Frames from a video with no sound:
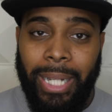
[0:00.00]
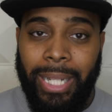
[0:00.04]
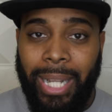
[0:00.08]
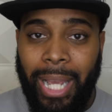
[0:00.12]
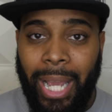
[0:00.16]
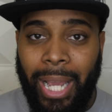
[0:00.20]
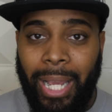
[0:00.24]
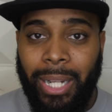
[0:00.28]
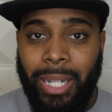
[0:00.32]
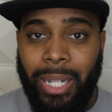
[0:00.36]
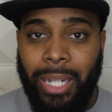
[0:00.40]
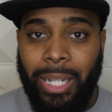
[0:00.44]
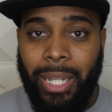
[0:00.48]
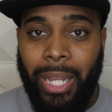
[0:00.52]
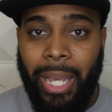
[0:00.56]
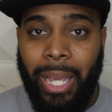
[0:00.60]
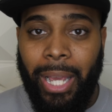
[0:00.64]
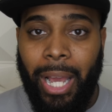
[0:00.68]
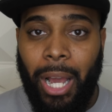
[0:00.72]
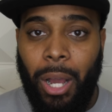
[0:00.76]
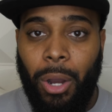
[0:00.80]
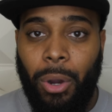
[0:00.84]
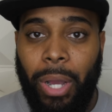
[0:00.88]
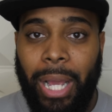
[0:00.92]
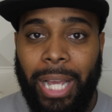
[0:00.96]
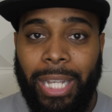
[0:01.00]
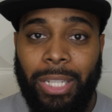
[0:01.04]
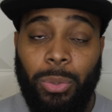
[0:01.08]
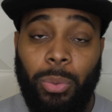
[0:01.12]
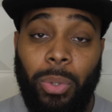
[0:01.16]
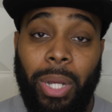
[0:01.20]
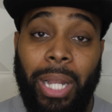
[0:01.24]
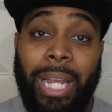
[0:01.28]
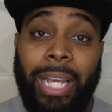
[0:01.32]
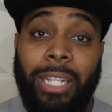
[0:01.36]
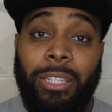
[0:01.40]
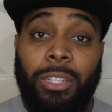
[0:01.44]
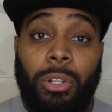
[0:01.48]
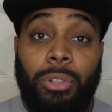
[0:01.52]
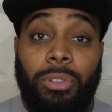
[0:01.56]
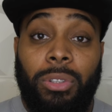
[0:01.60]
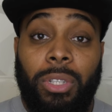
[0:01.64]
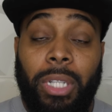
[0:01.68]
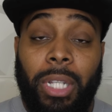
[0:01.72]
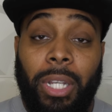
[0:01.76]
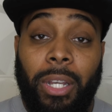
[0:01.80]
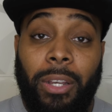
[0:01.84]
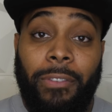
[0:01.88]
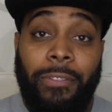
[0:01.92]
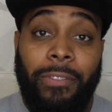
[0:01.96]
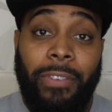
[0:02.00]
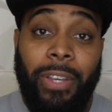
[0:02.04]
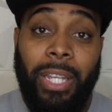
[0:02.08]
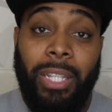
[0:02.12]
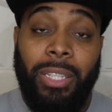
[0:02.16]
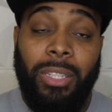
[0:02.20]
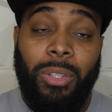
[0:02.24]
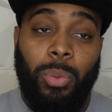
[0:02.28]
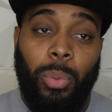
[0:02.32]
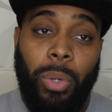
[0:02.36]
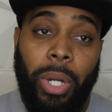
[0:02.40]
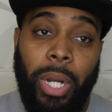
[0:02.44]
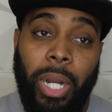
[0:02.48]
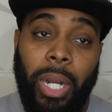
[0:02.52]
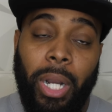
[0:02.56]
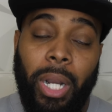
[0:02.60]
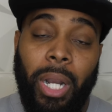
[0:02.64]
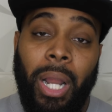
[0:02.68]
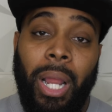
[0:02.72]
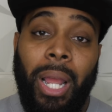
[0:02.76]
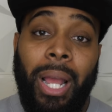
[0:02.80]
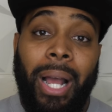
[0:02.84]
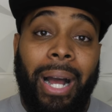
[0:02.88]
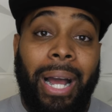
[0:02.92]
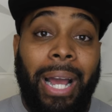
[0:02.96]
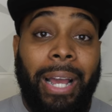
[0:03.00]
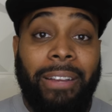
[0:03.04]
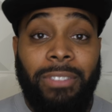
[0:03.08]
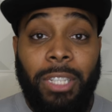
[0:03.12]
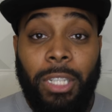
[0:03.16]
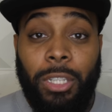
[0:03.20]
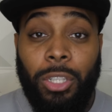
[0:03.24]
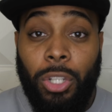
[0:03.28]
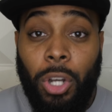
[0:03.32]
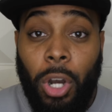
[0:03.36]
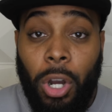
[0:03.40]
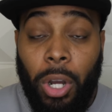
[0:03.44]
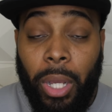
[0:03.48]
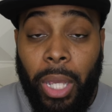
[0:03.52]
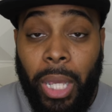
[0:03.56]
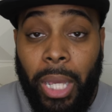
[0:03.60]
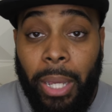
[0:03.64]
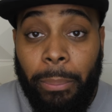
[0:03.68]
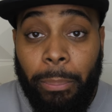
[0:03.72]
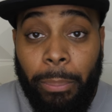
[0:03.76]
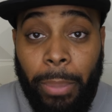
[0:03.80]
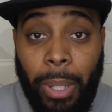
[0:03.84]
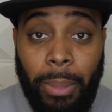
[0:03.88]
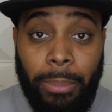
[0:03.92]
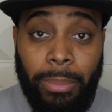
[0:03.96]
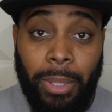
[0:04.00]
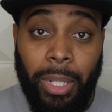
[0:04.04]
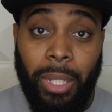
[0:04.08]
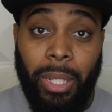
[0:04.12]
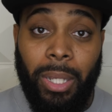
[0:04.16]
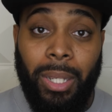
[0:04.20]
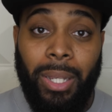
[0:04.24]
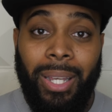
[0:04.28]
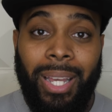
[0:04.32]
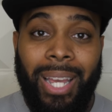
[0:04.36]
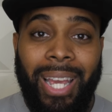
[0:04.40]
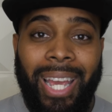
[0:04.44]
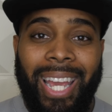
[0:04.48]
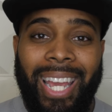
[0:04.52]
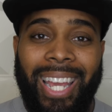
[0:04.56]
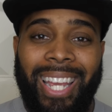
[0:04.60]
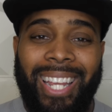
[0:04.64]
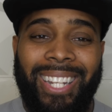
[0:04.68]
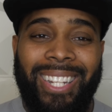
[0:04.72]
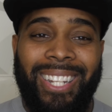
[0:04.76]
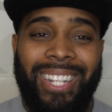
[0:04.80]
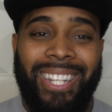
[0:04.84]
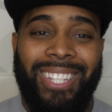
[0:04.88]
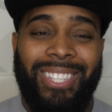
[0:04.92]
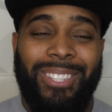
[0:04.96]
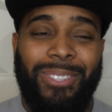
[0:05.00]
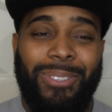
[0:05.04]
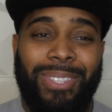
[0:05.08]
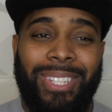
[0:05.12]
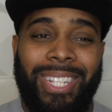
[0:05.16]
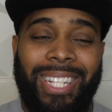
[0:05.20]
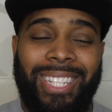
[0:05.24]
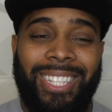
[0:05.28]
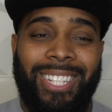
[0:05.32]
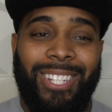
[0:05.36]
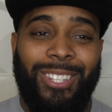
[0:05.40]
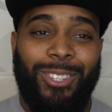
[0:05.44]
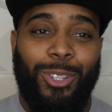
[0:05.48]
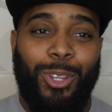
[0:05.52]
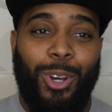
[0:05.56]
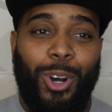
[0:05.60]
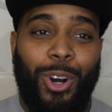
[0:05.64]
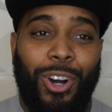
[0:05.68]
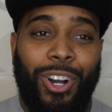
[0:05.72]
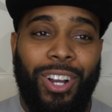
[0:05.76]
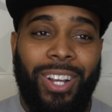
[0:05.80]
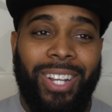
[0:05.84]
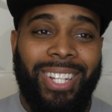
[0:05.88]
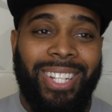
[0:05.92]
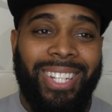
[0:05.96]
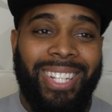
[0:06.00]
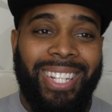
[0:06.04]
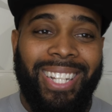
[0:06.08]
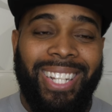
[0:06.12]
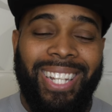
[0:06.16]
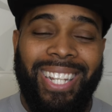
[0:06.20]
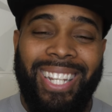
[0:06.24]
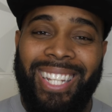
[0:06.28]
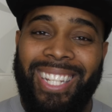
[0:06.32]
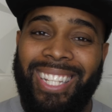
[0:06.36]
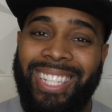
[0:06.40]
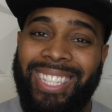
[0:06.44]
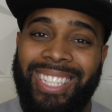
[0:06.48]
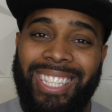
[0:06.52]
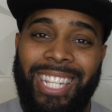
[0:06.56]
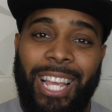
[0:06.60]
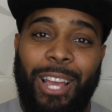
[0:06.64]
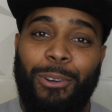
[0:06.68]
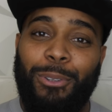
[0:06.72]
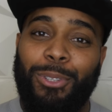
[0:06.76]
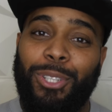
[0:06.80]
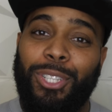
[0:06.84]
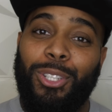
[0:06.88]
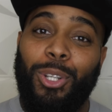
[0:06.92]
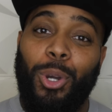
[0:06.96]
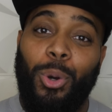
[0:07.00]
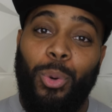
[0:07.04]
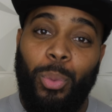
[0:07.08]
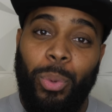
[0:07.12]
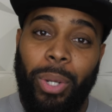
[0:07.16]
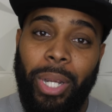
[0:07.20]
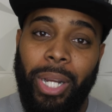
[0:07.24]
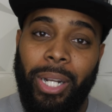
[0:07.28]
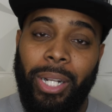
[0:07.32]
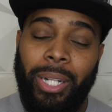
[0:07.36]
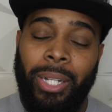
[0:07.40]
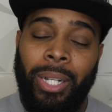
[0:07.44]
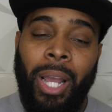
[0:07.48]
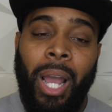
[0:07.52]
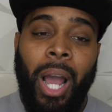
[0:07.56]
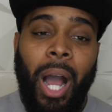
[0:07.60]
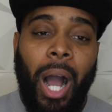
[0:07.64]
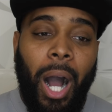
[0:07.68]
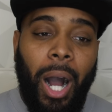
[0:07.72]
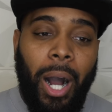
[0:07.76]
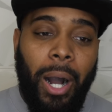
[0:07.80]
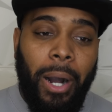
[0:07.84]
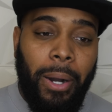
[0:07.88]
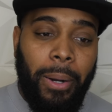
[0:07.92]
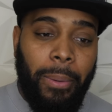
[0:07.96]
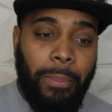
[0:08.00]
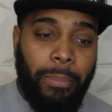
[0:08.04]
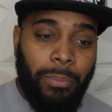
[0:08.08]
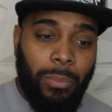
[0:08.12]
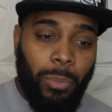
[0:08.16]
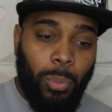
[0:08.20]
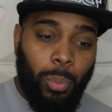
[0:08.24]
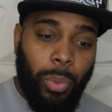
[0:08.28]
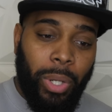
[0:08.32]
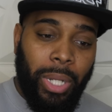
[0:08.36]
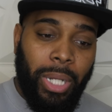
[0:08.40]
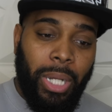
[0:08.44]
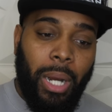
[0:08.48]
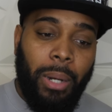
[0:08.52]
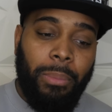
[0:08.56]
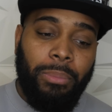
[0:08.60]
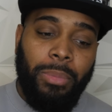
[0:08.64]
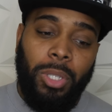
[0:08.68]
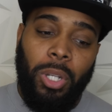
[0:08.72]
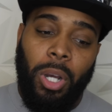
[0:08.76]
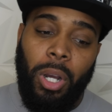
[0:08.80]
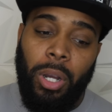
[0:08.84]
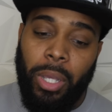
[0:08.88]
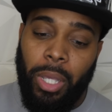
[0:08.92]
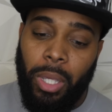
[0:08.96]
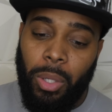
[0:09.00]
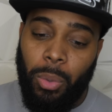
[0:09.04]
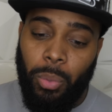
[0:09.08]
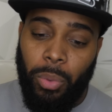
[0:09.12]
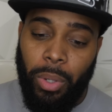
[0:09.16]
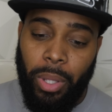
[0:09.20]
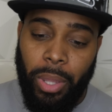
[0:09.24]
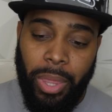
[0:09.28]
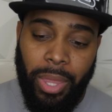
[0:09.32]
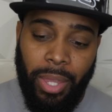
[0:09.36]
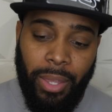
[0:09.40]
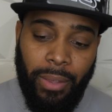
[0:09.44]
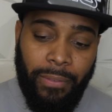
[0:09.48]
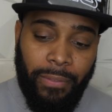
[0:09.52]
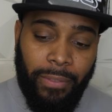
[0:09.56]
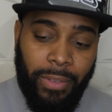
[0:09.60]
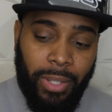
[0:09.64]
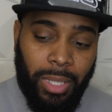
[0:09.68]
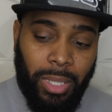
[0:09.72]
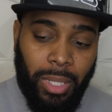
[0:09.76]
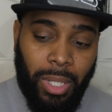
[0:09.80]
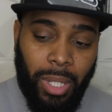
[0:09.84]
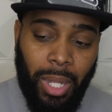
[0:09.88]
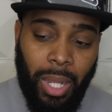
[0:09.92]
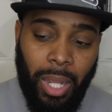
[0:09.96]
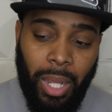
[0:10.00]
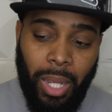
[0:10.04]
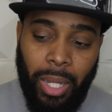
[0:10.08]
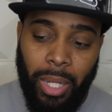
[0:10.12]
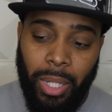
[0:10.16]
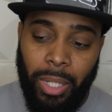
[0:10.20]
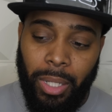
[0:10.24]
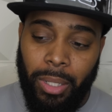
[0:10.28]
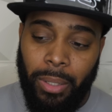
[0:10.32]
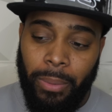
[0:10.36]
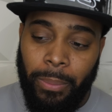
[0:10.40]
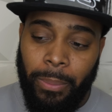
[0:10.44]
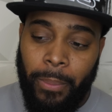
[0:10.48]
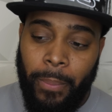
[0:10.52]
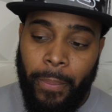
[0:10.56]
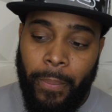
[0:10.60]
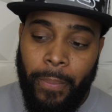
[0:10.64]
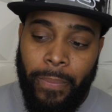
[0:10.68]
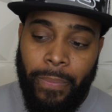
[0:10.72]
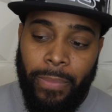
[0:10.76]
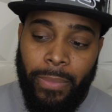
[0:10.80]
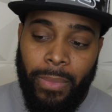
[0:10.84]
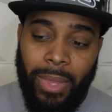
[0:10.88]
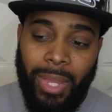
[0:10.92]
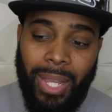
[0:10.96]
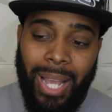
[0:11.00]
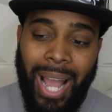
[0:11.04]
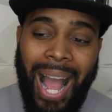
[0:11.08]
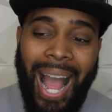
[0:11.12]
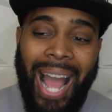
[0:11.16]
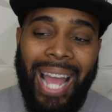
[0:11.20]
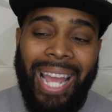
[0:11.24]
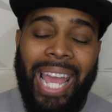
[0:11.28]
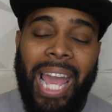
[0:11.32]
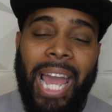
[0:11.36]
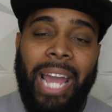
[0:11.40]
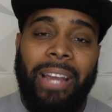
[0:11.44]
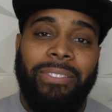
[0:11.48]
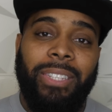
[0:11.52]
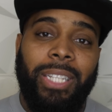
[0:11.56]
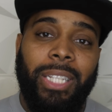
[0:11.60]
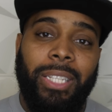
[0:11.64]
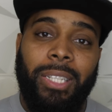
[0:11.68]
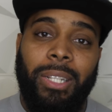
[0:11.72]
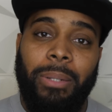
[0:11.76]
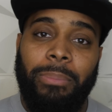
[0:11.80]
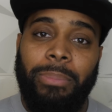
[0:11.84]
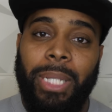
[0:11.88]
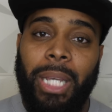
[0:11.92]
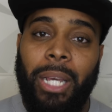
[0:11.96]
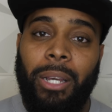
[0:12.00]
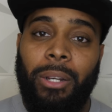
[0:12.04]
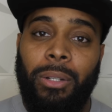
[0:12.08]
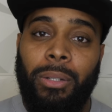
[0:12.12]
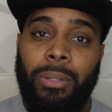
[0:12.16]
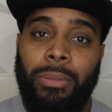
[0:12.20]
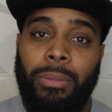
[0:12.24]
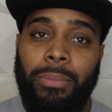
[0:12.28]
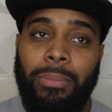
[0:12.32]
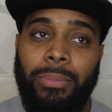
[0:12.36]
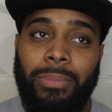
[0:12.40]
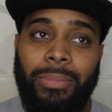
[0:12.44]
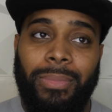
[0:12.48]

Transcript: day in and day out, as well as hosting events where I have to talk in public. And as soon as I said talk, it sounds so weird. Um, when I'm talking with Invisalign, I have to sometimes